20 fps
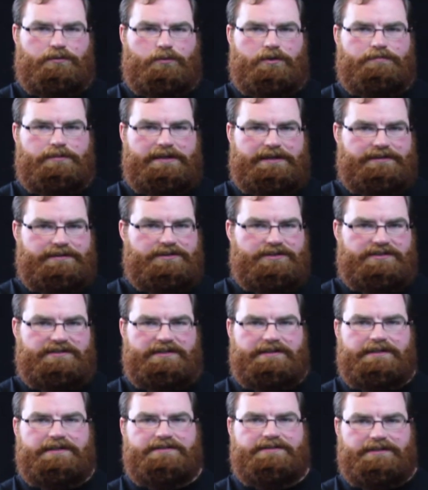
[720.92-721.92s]
would be to just
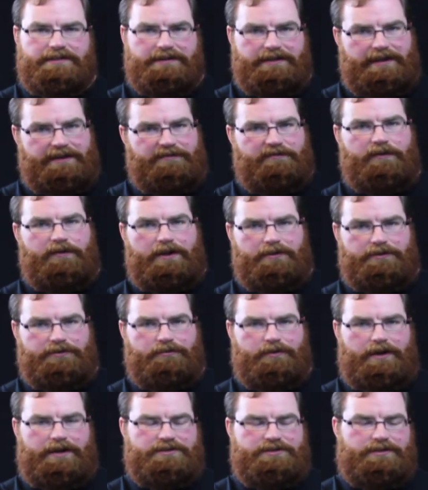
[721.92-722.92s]
listen and follow
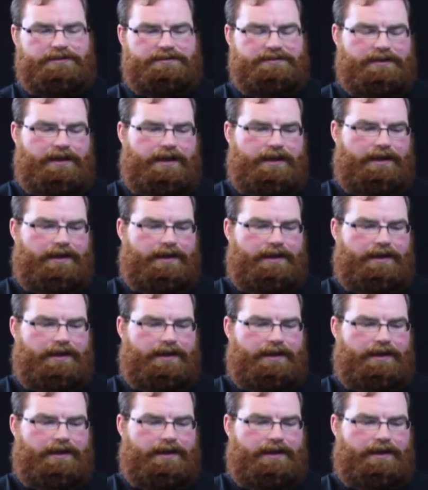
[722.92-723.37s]
directions.